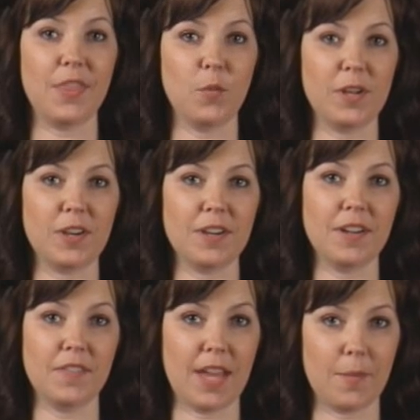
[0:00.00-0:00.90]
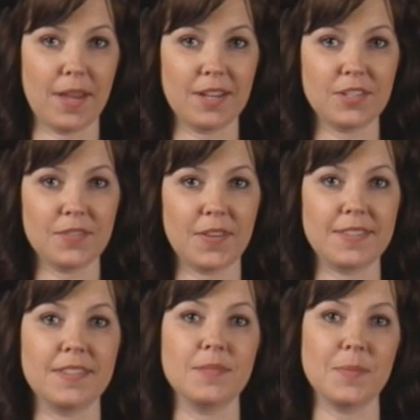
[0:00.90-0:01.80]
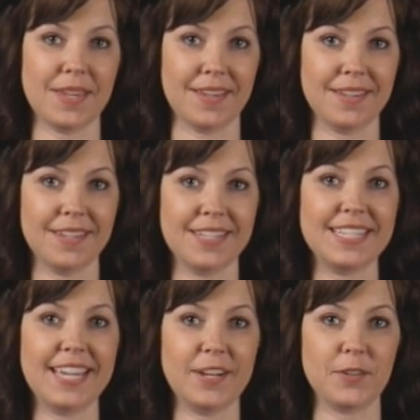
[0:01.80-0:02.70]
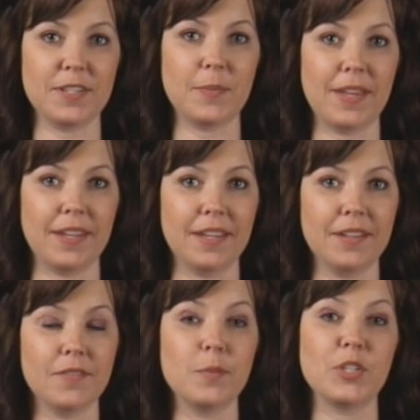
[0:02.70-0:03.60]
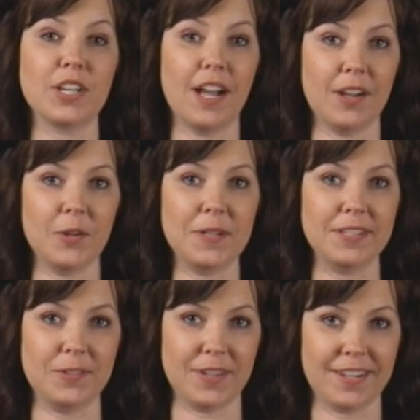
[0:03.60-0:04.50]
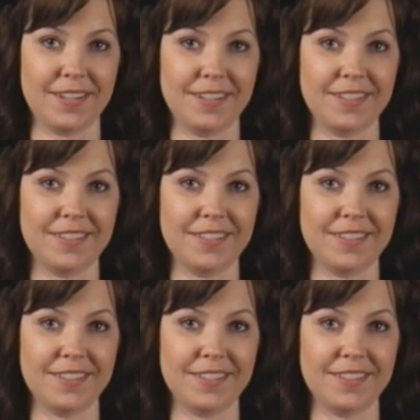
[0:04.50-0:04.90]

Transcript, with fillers: And the winner of that match faces me, Diandra Asbaty from Chicago, Illinois.